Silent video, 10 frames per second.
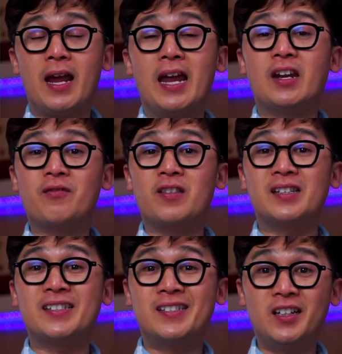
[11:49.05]
And if the
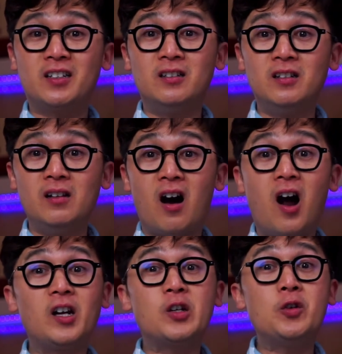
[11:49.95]
circle
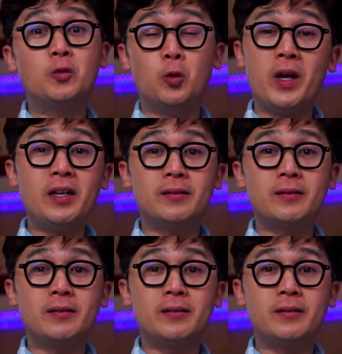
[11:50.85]
are congruent,